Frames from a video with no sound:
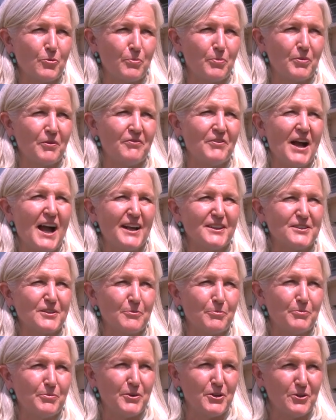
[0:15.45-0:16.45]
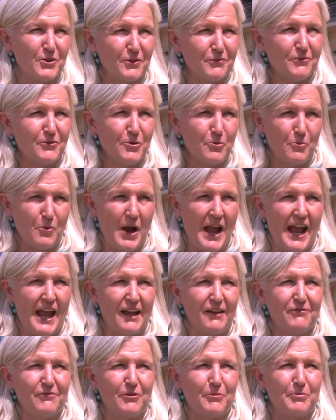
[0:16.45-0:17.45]
provides a beautiful
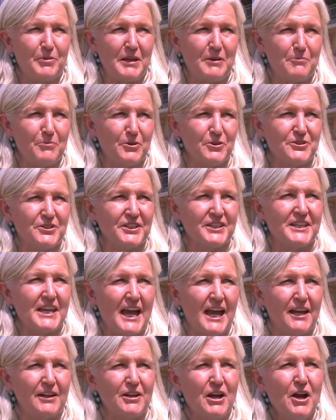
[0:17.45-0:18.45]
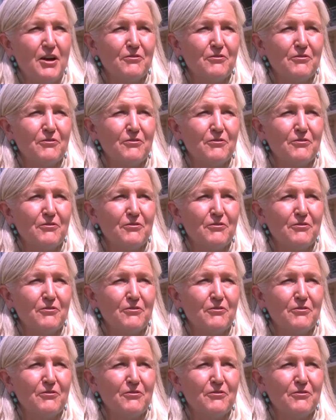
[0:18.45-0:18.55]
way for people to get